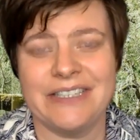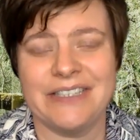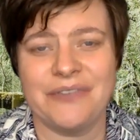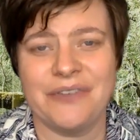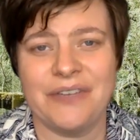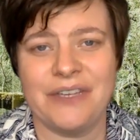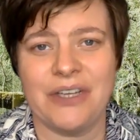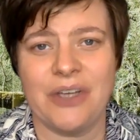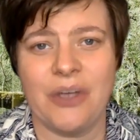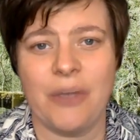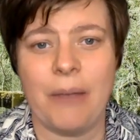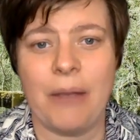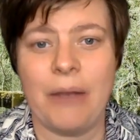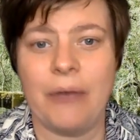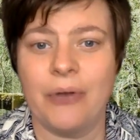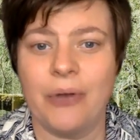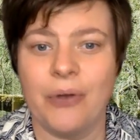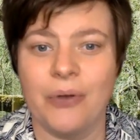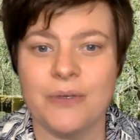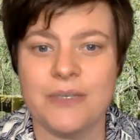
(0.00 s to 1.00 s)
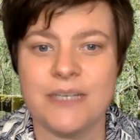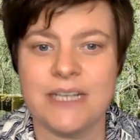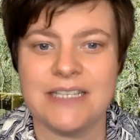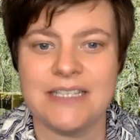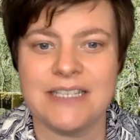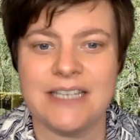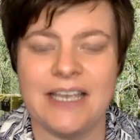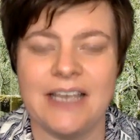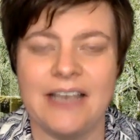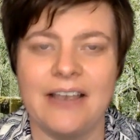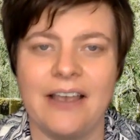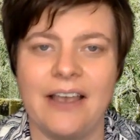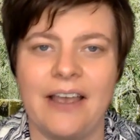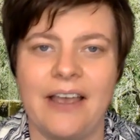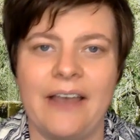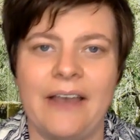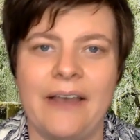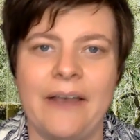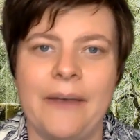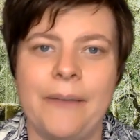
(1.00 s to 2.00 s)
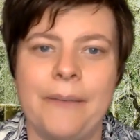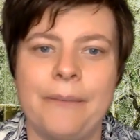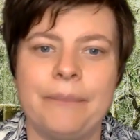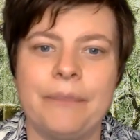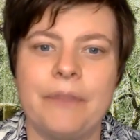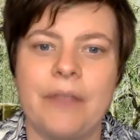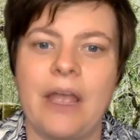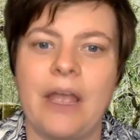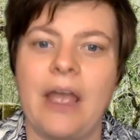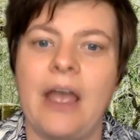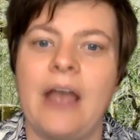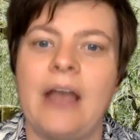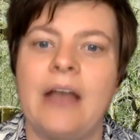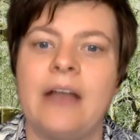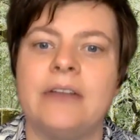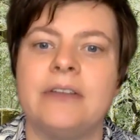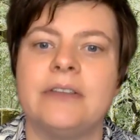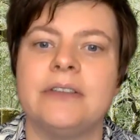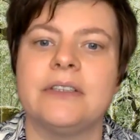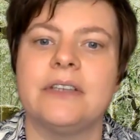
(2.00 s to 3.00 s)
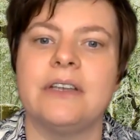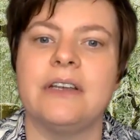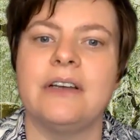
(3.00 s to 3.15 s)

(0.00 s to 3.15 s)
video about goal setting, and